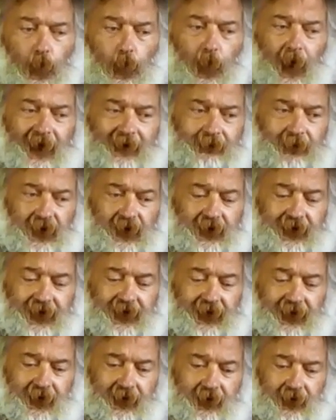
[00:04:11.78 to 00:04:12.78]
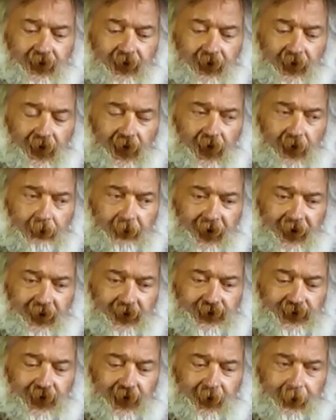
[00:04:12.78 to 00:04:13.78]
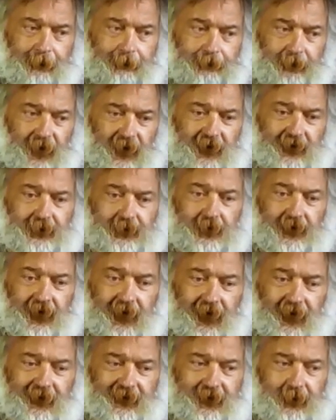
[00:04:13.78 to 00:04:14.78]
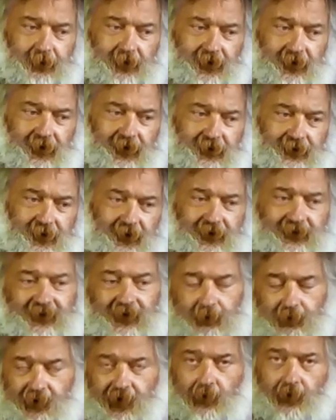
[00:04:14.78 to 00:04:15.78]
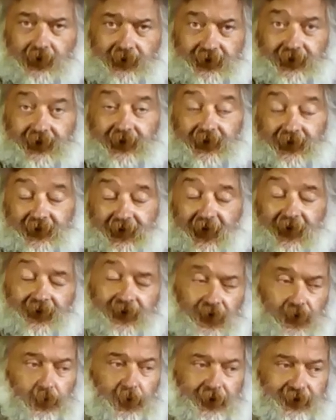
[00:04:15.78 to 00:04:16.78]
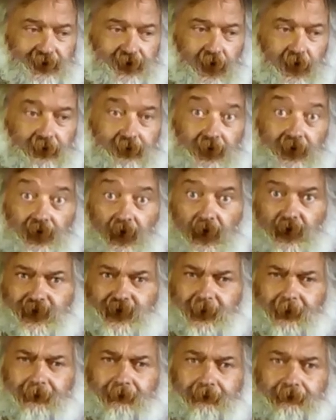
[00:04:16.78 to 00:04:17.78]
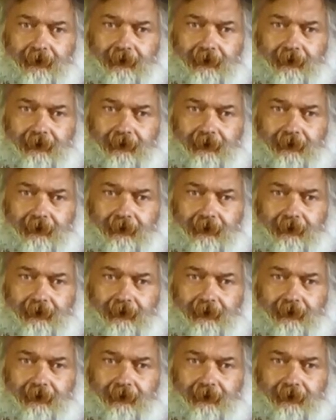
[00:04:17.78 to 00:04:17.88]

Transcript: when my manager asked me to get some of these, I asked him what he wanted, and I went off and got some.